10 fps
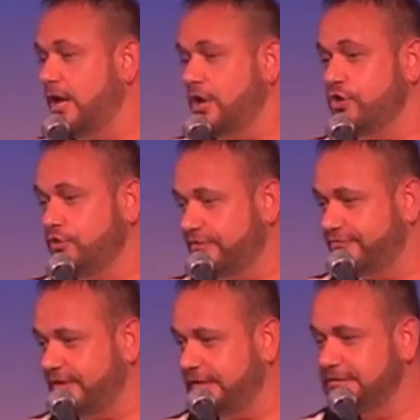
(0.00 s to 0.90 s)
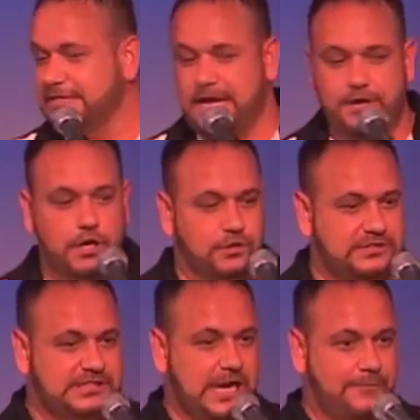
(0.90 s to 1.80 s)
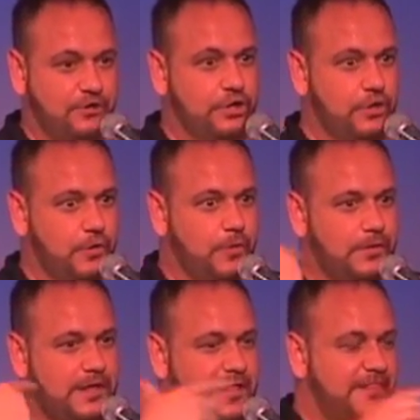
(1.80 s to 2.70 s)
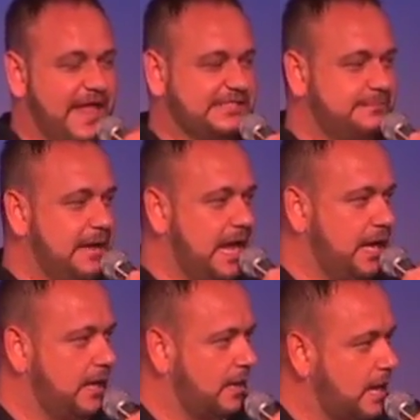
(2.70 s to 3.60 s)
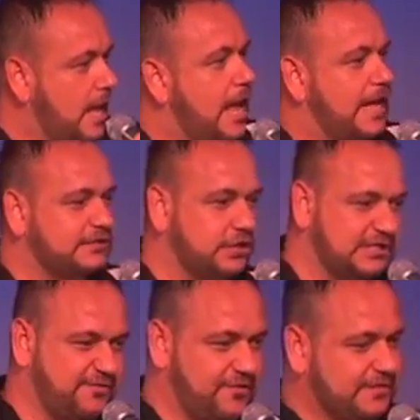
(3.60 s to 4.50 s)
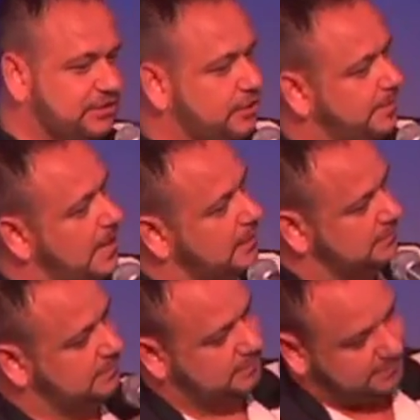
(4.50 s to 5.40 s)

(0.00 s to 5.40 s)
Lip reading: Your friend and host, Tom Ragú, that's me, has lost 52 pounds